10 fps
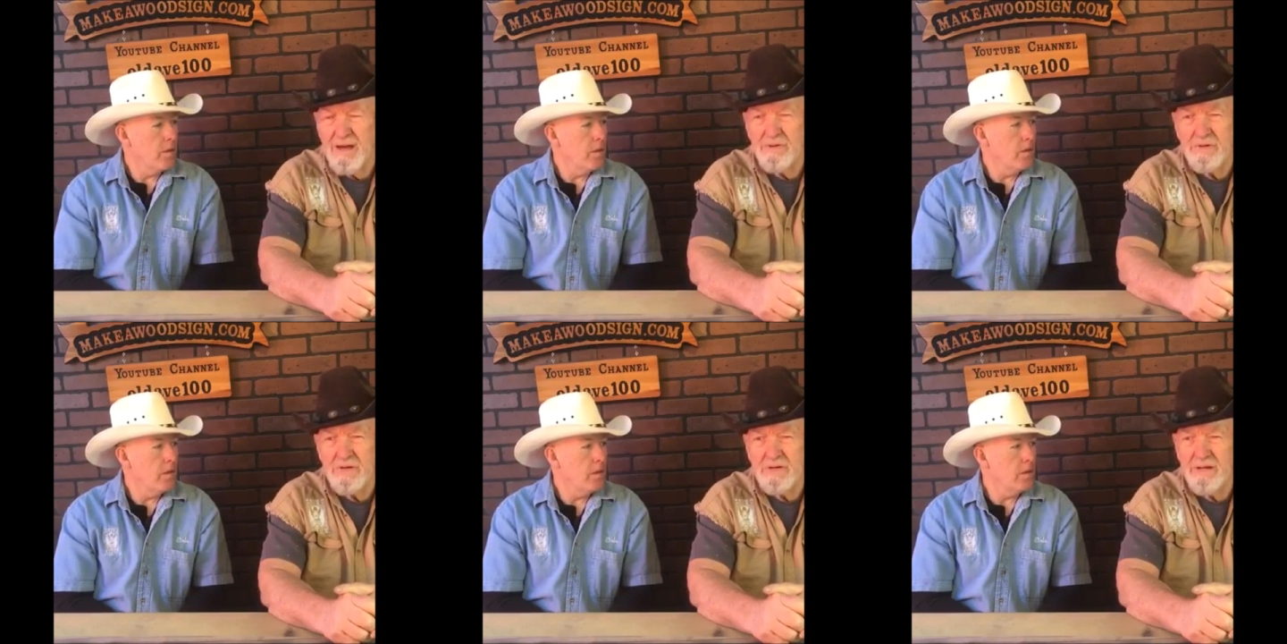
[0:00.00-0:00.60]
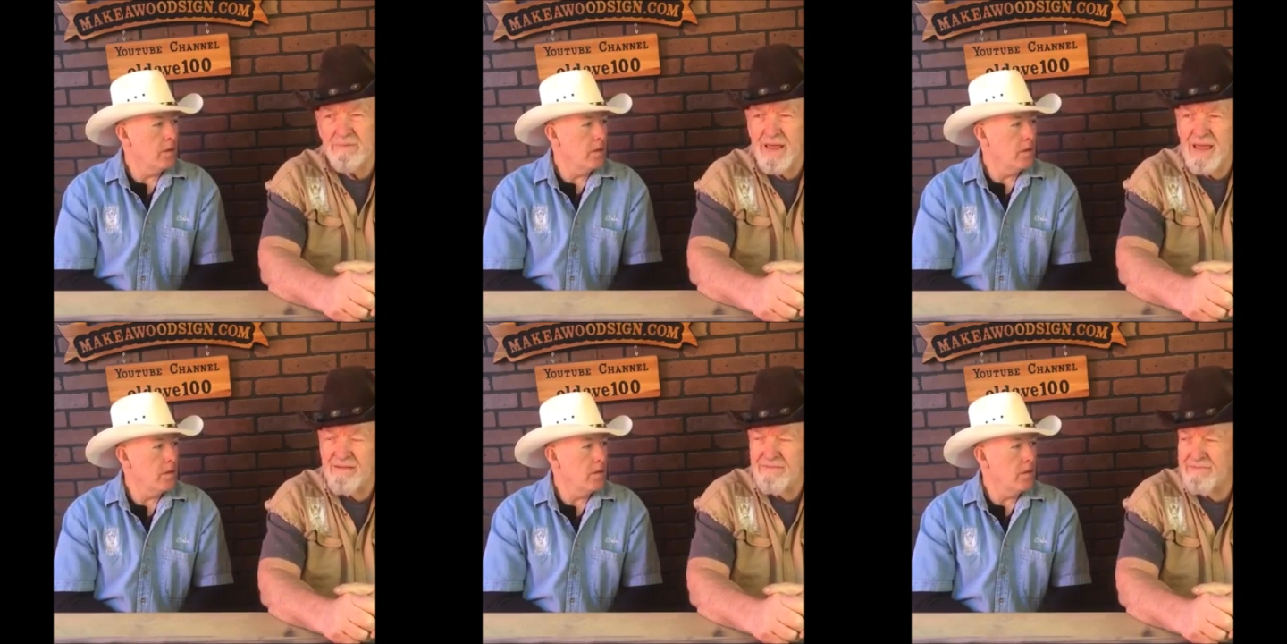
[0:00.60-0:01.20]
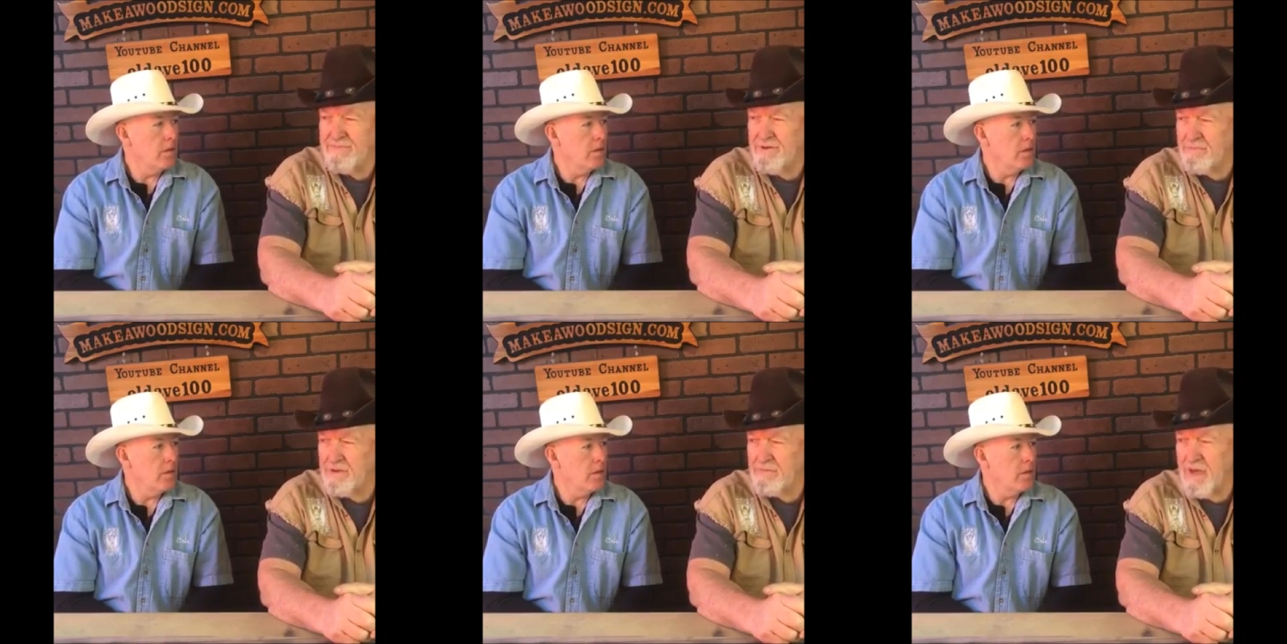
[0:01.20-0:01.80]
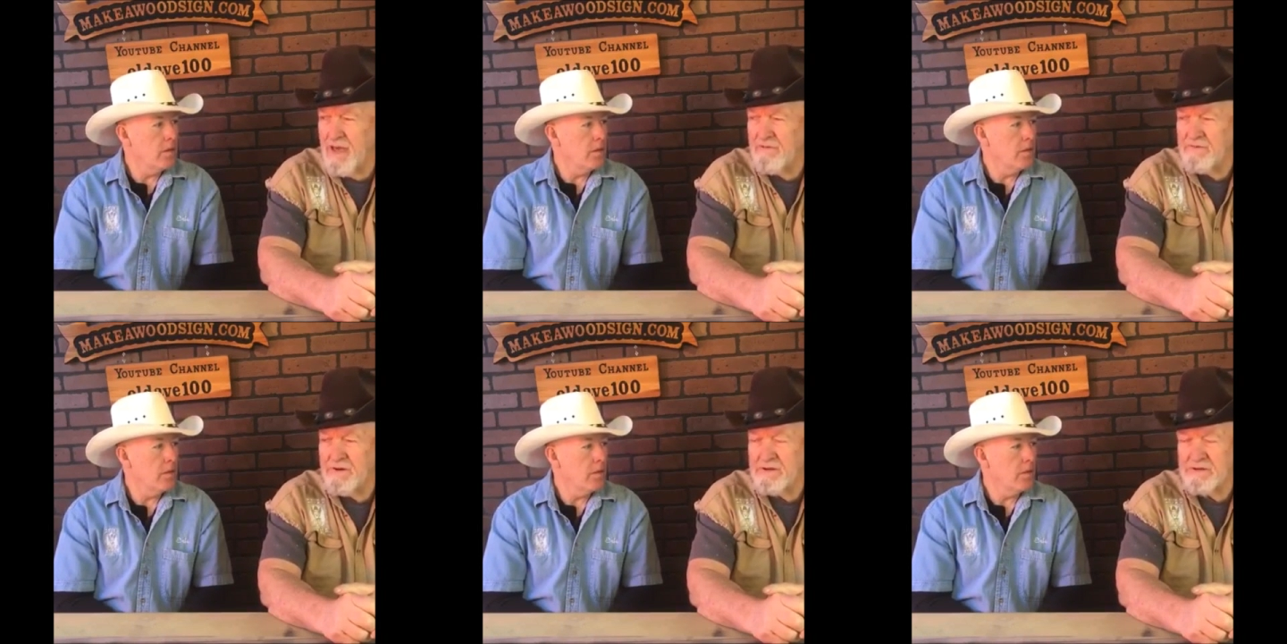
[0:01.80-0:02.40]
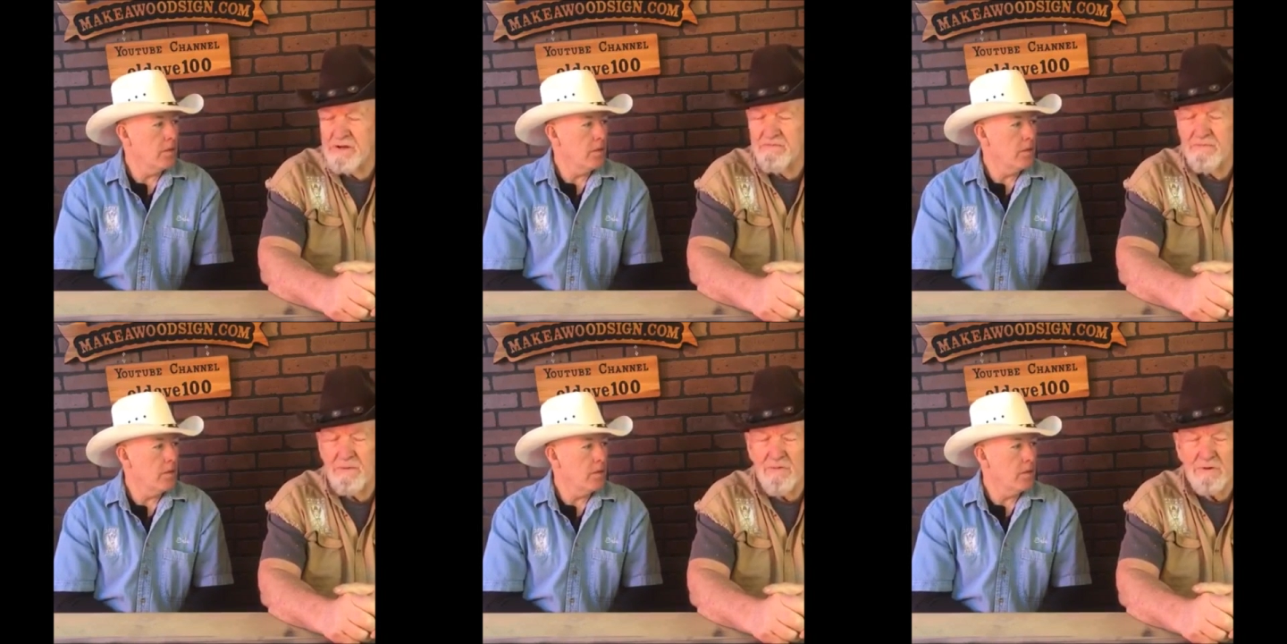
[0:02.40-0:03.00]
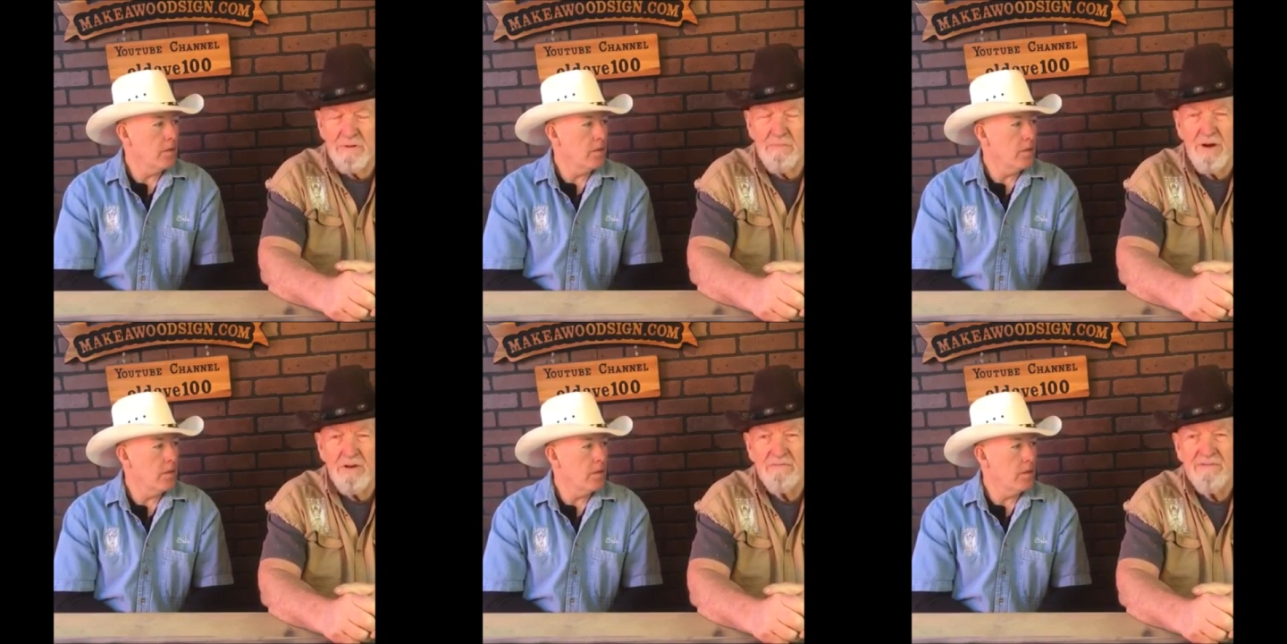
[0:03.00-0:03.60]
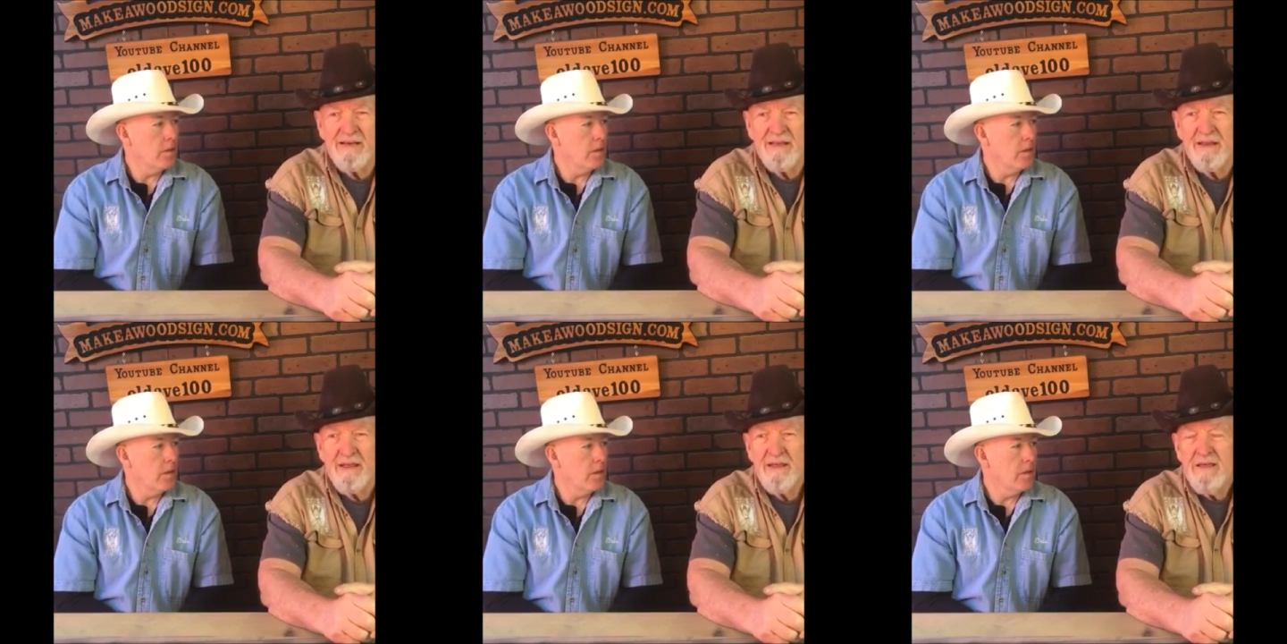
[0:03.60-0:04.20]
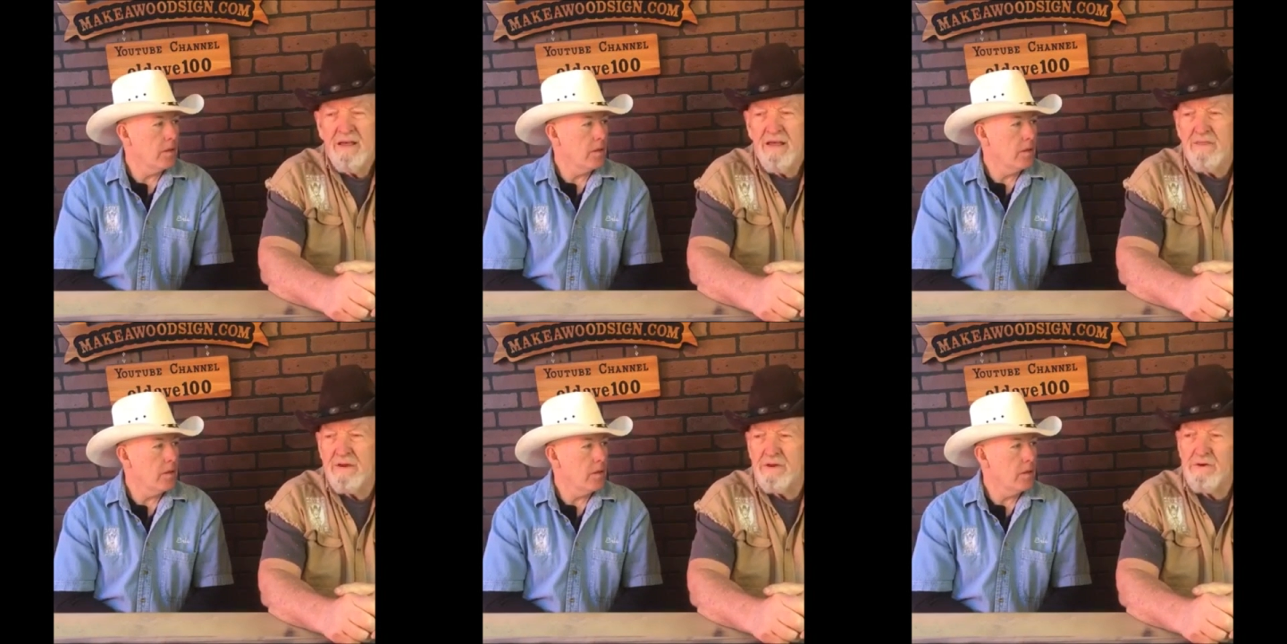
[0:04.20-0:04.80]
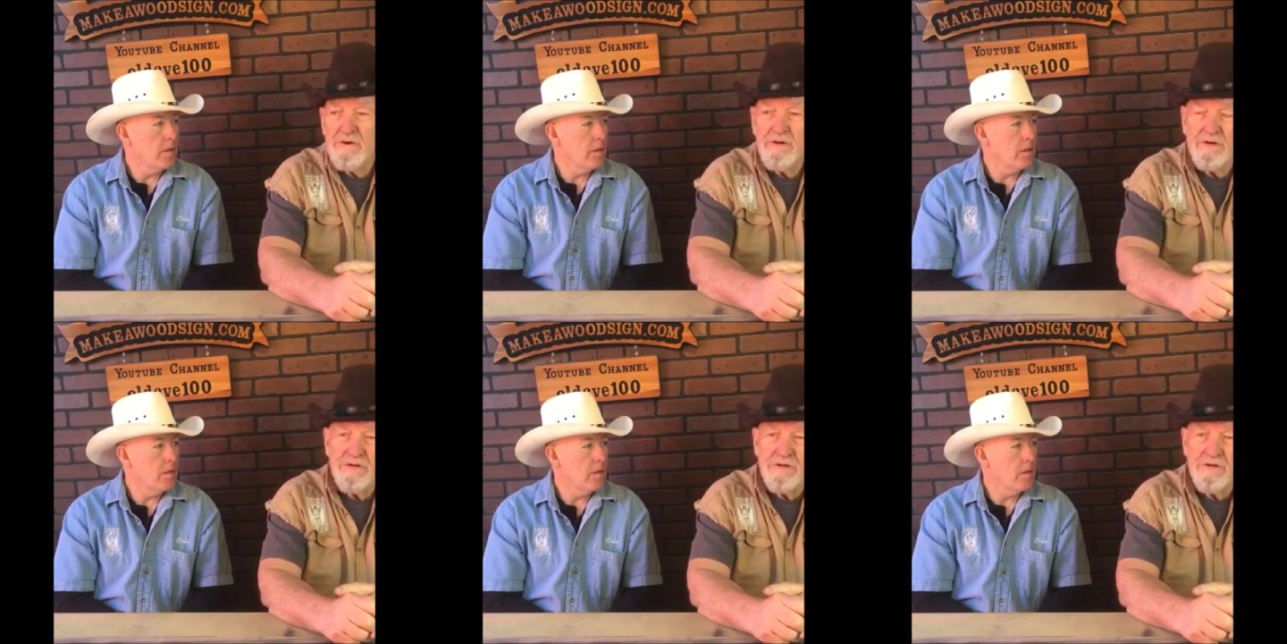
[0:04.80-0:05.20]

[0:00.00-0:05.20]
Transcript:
Speaker 1: housings. I'm going to have oh, maybe half a dozen of them already modified. And then you can